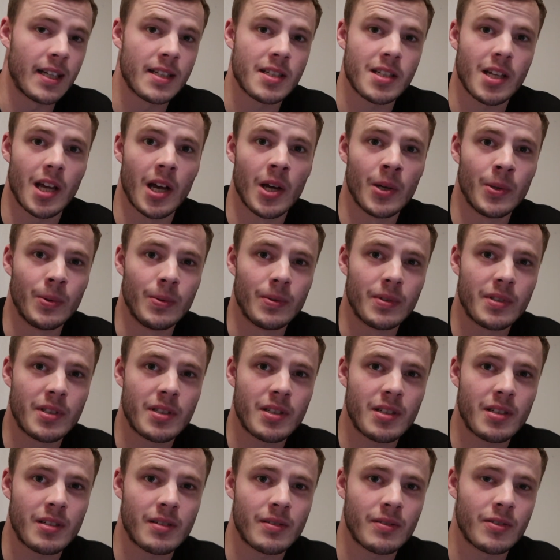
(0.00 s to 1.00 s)
it's
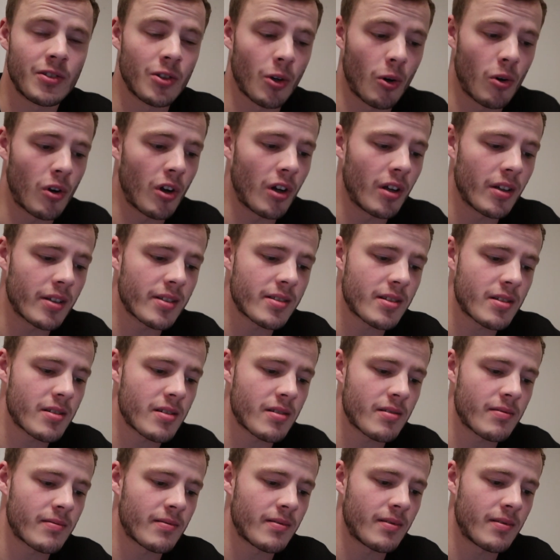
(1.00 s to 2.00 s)
oats, yogurt,